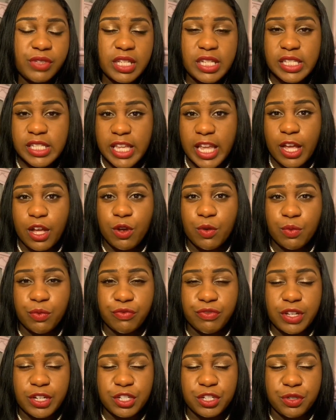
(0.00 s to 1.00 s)
scale
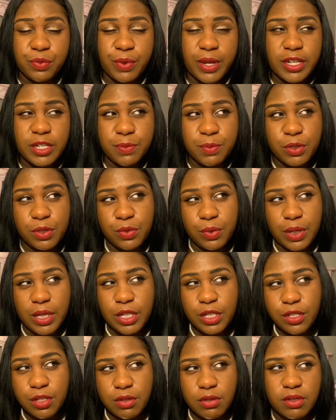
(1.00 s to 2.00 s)
fluctuates
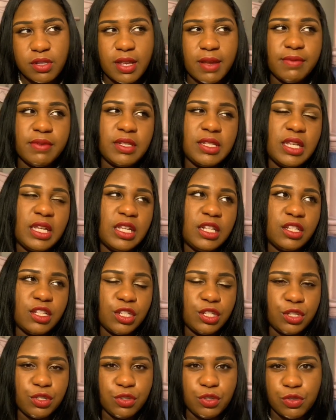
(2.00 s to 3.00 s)
between 217 to
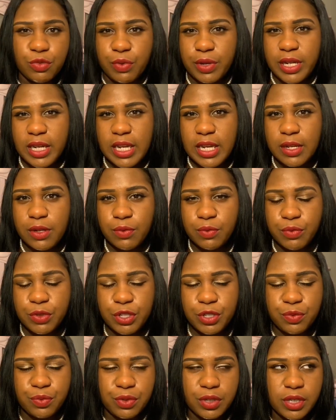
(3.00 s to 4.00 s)
220,
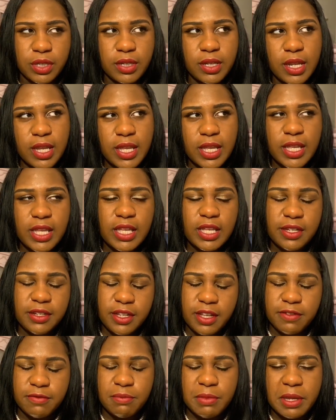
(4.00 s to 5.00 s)
which would
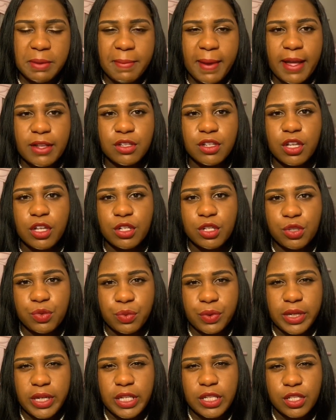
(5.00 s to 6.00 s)
give me about a
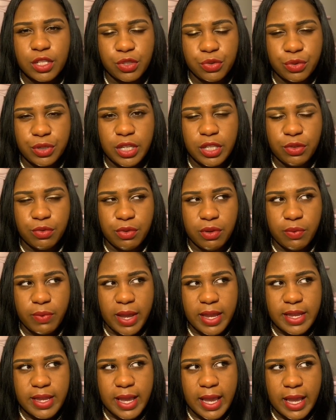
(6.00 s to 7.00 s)
20 to 23
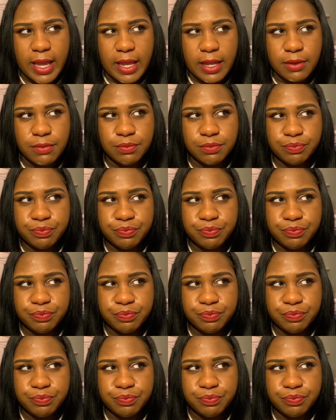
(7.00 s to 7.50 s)
weight gain